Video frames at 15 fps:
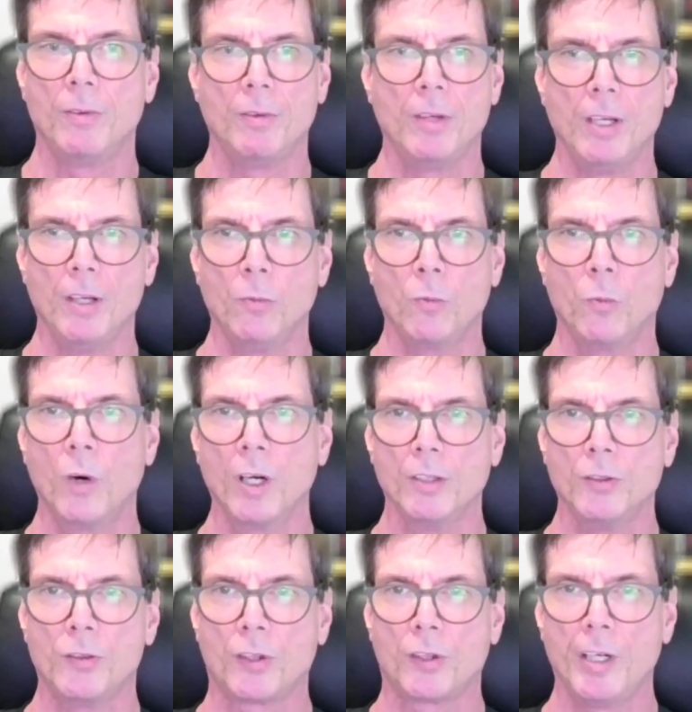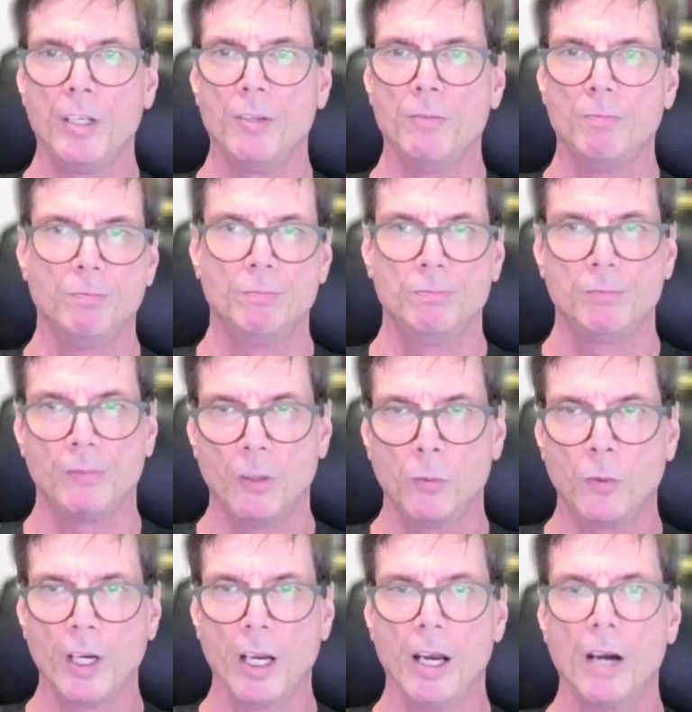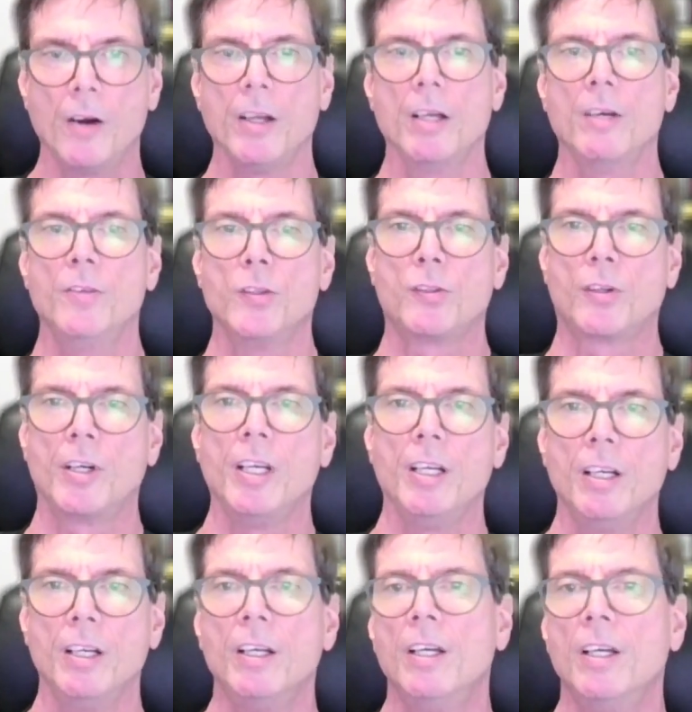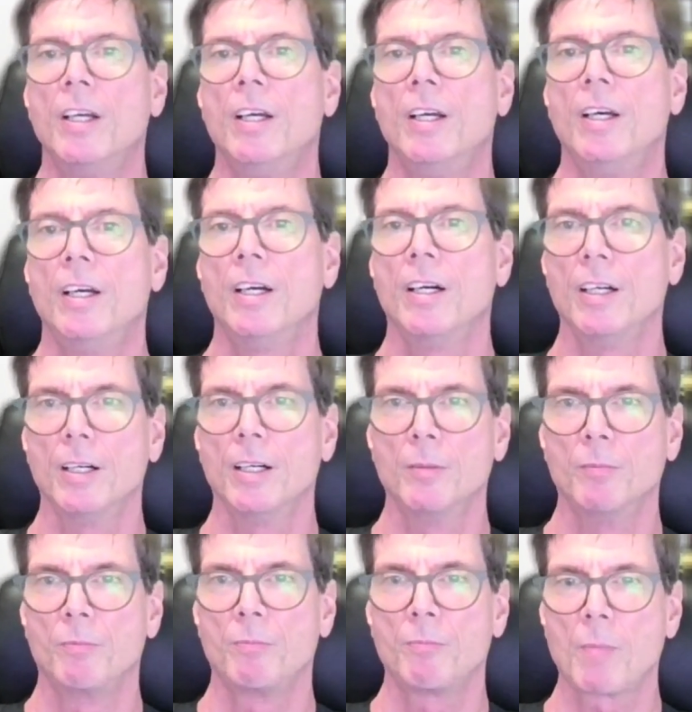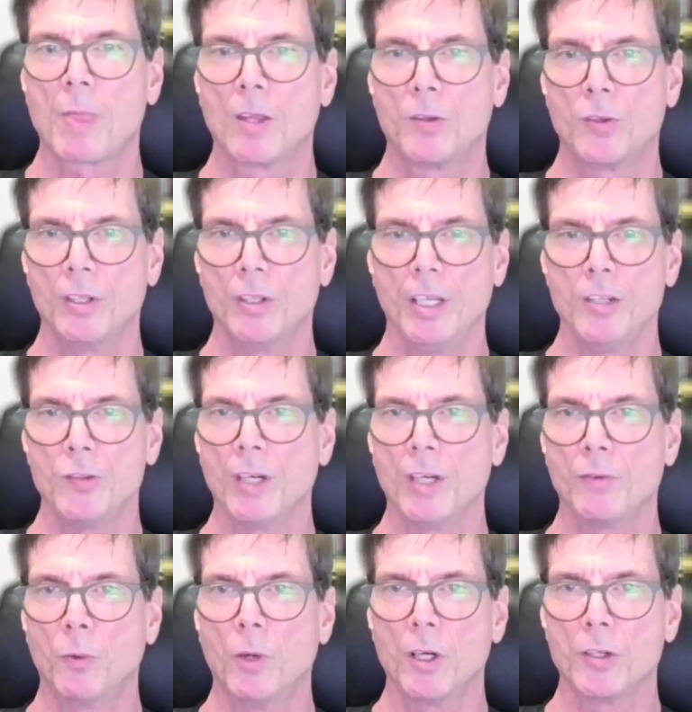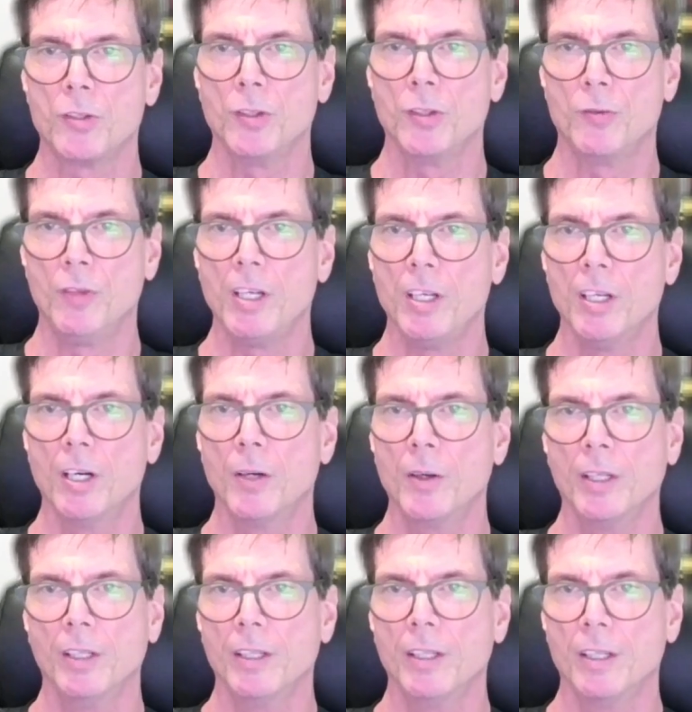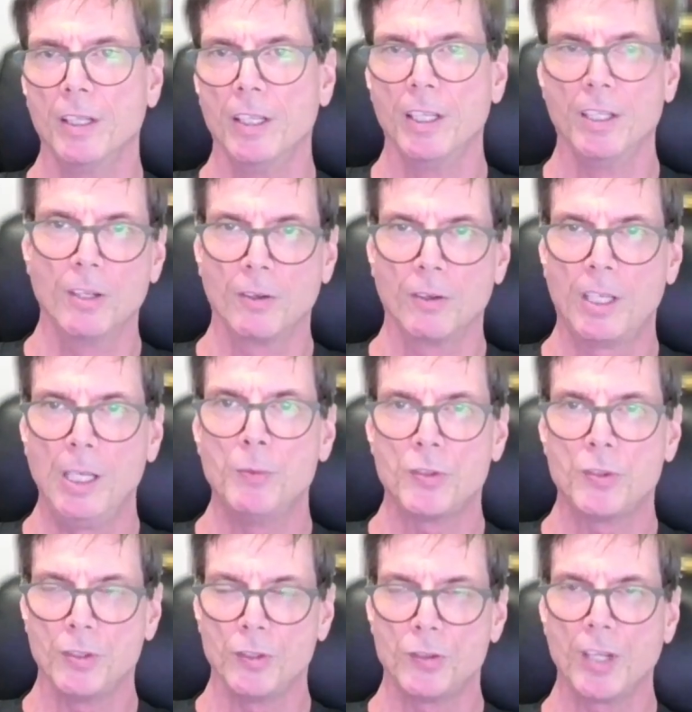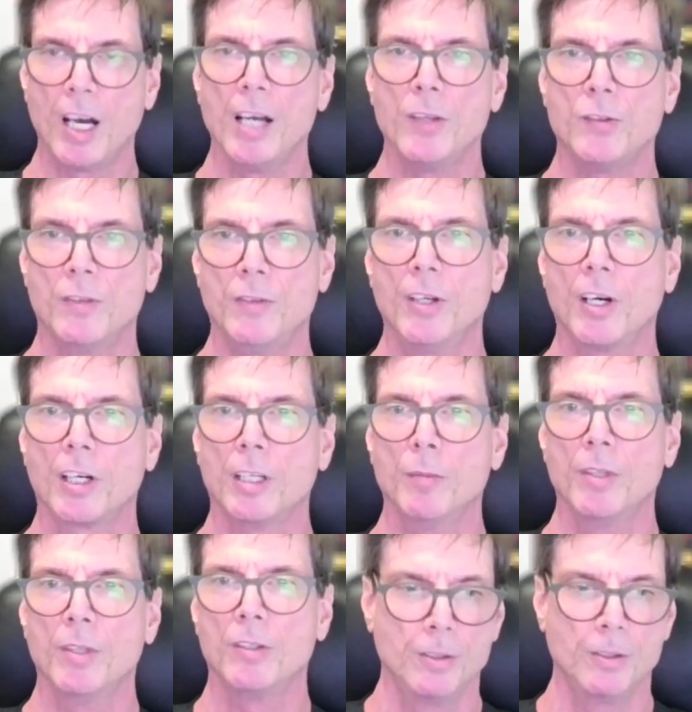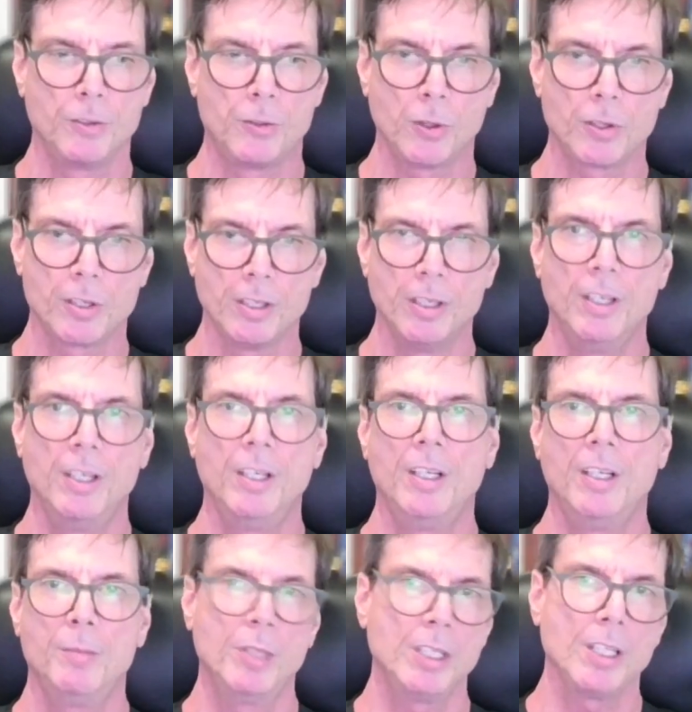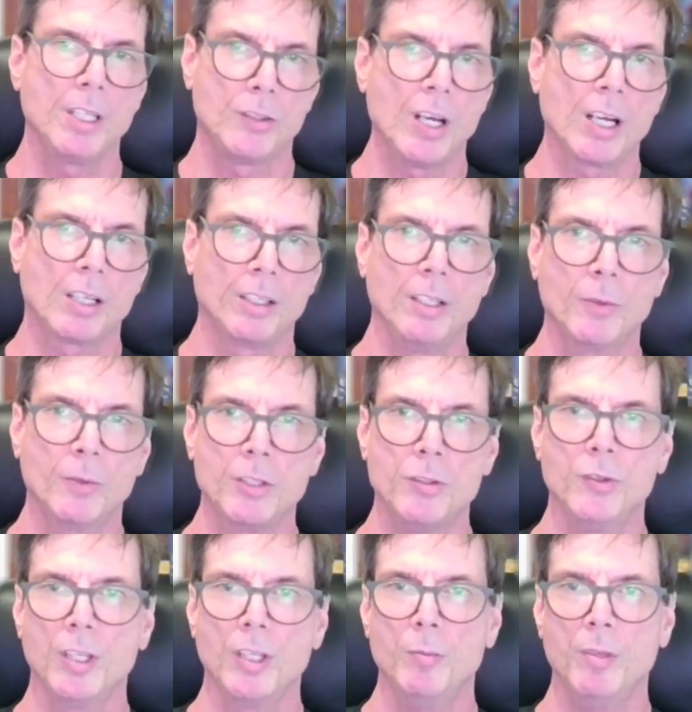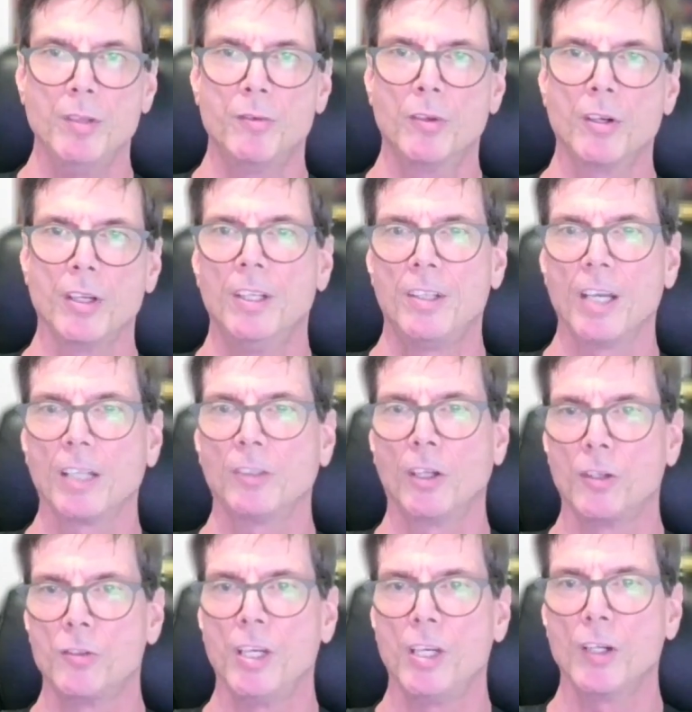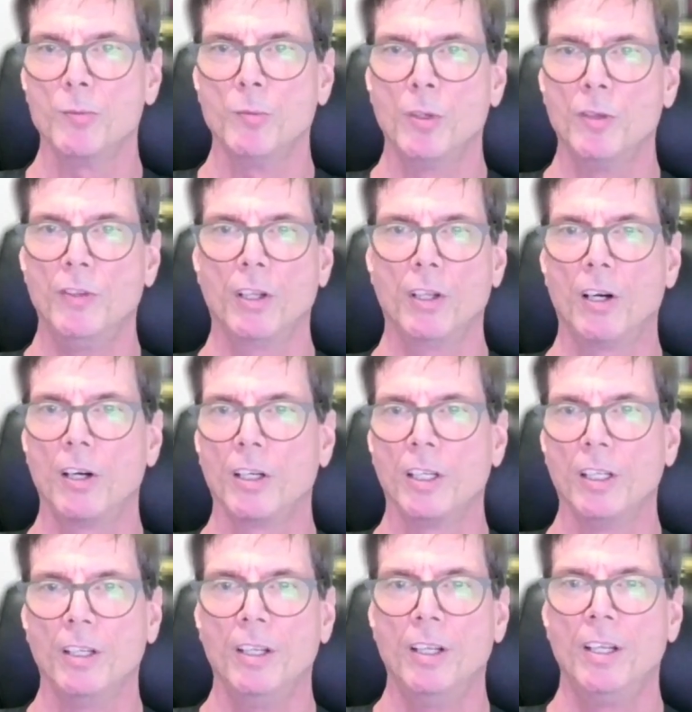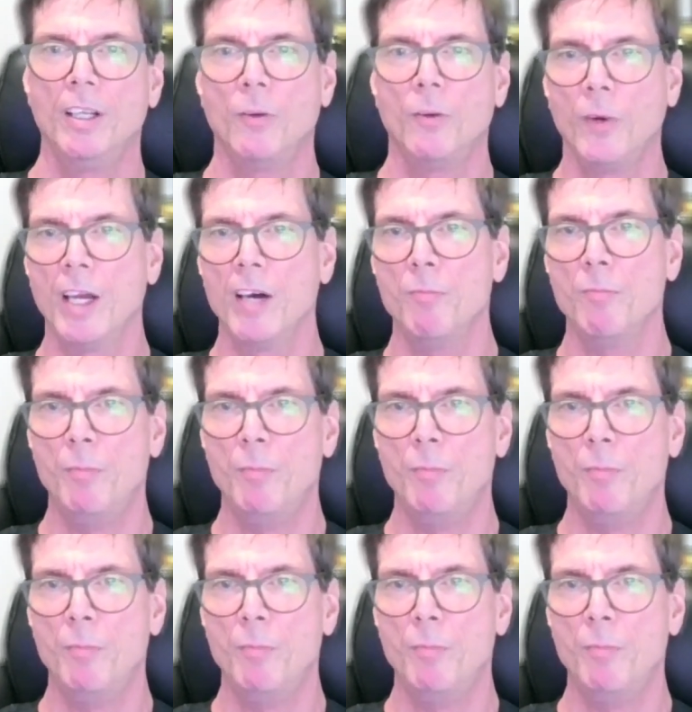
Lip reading: in one screen, in one area of the screen. So they just have to watch this video, and it keeps the size of the document shorter. But exactly what you said before, technology has moved along, and we have